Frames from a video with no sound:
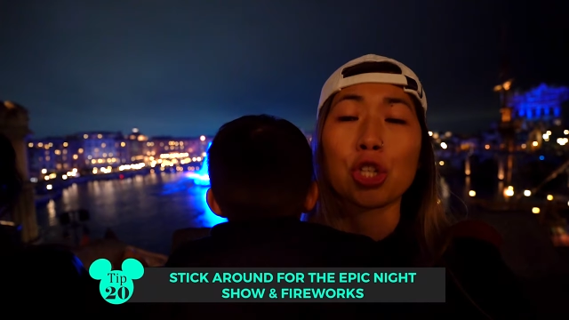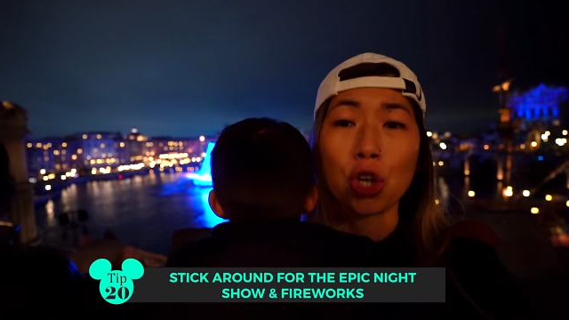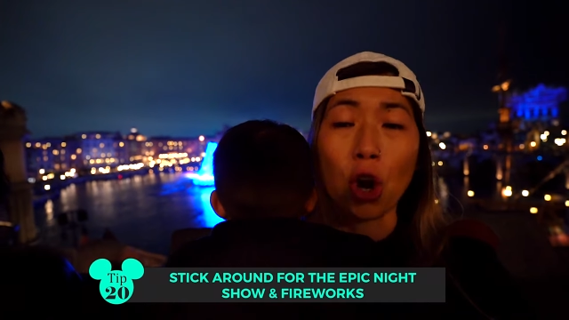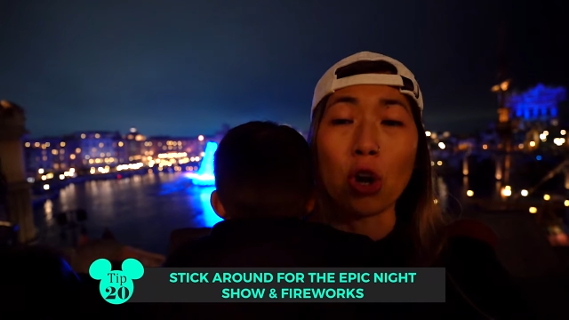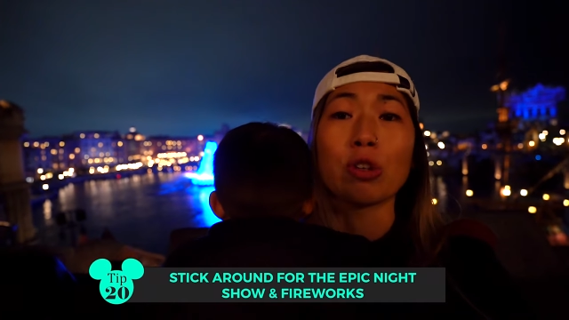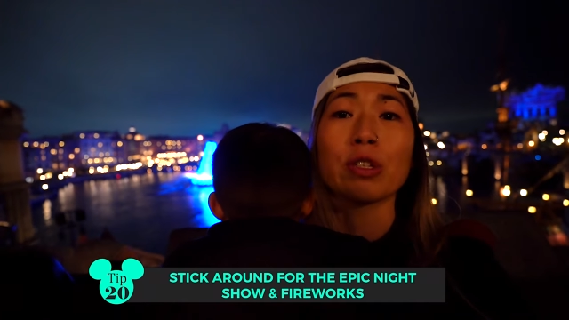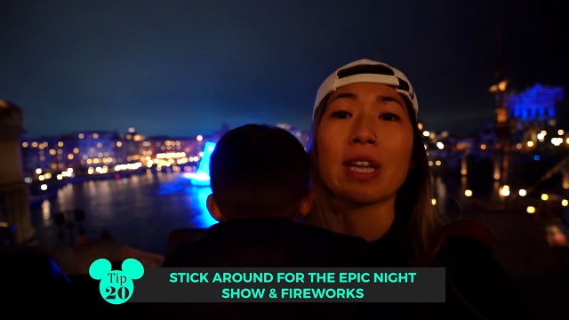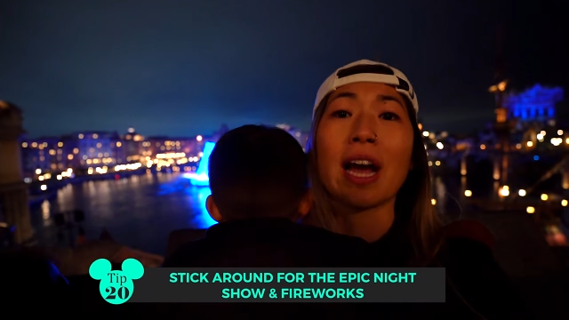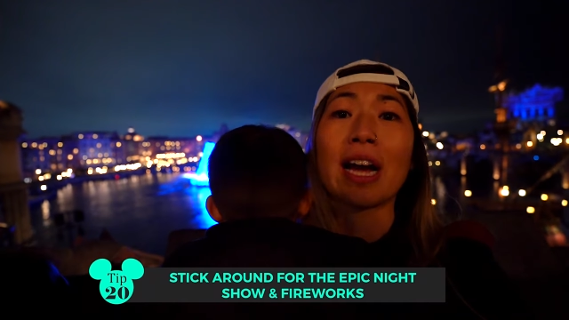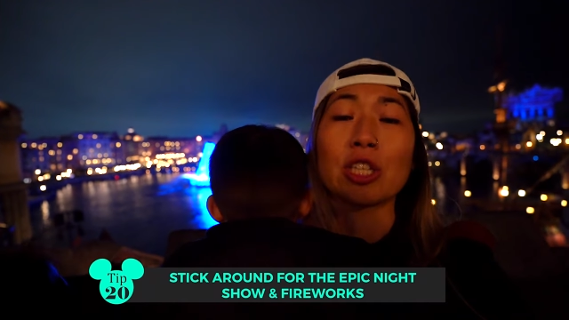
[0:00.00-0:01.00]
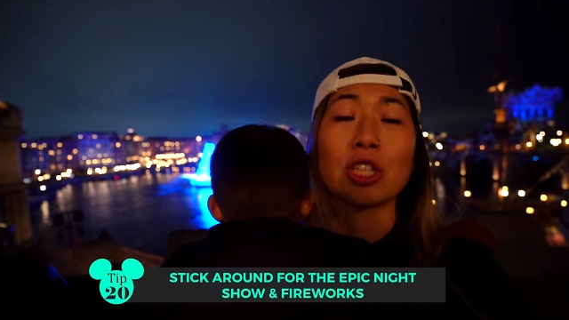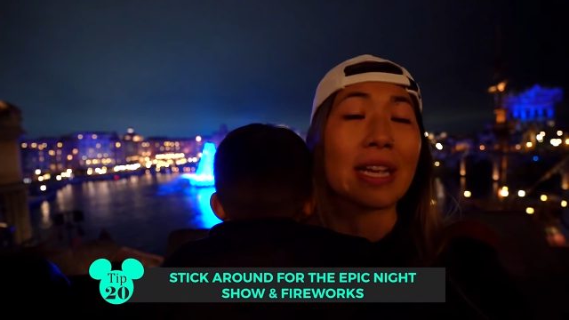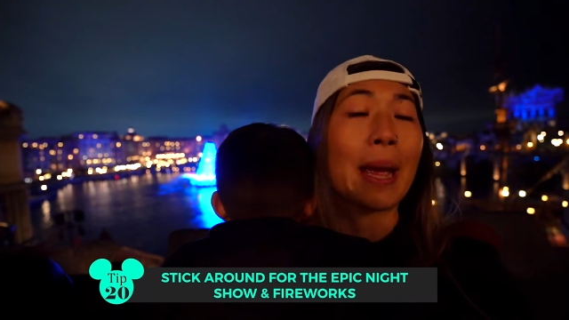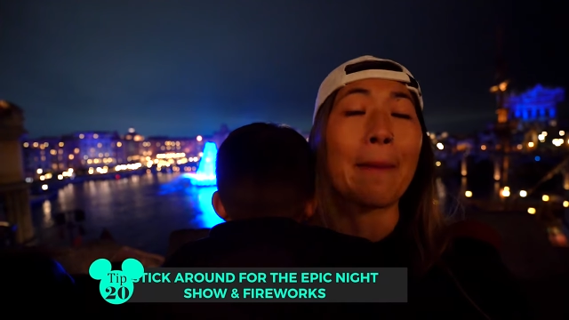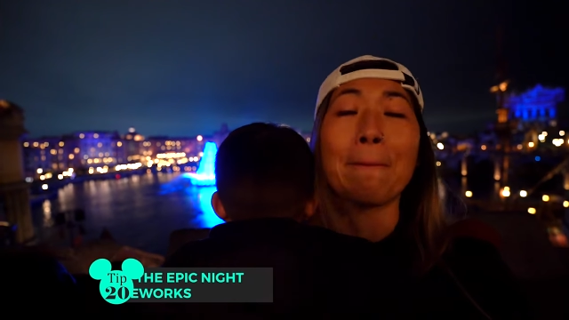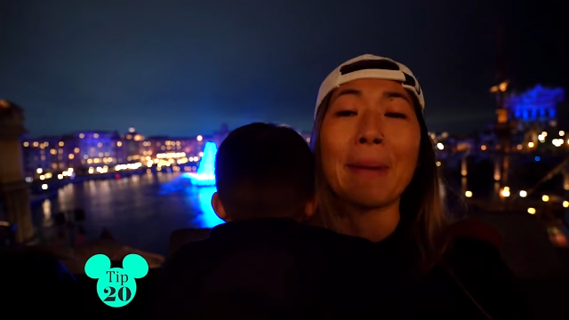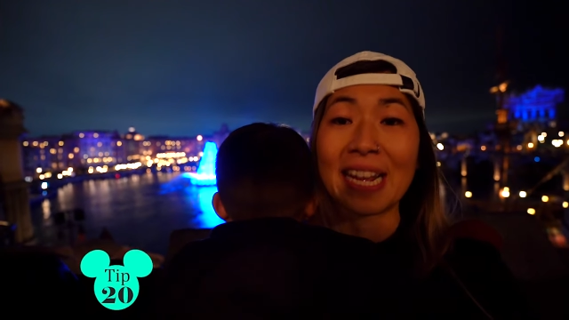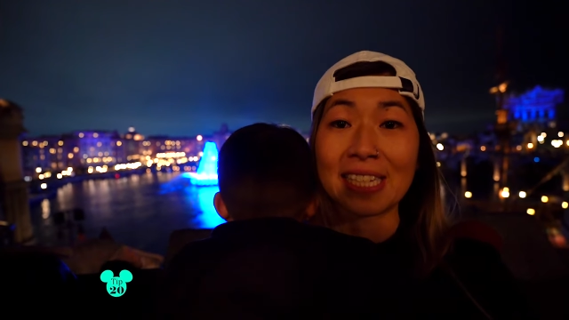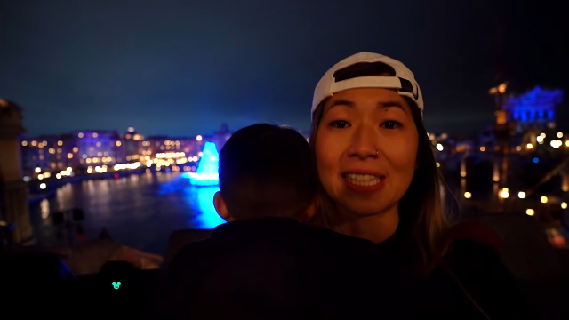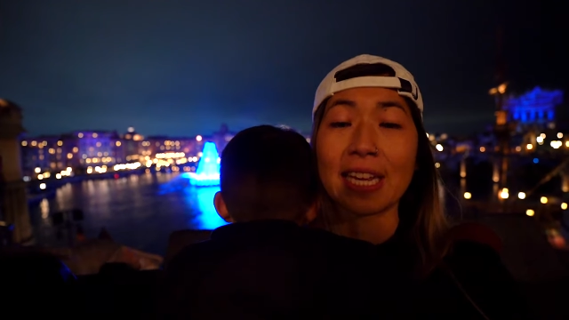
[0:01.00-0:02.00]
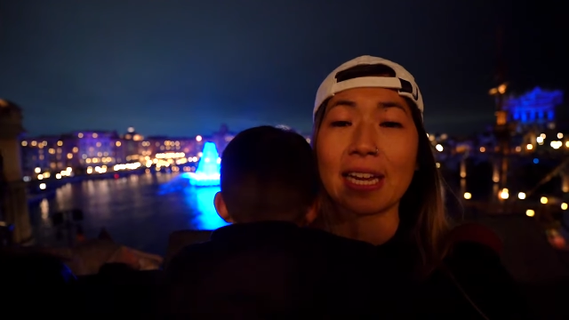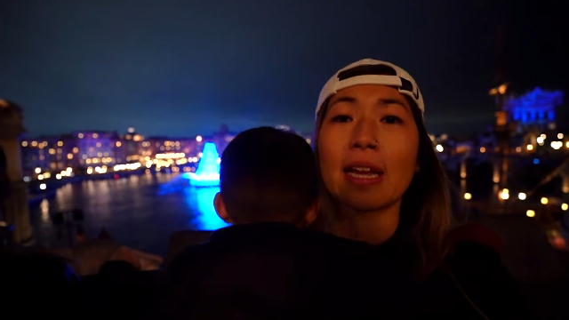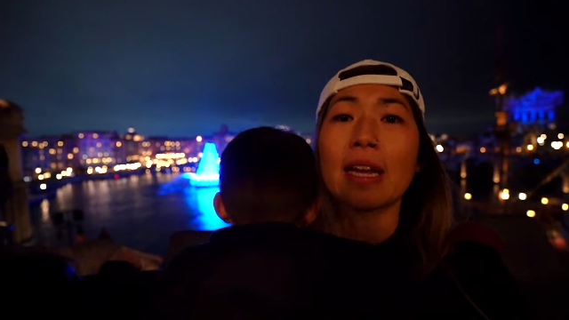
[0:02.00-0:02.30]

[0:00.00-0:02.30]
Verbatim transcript: shows are amazing.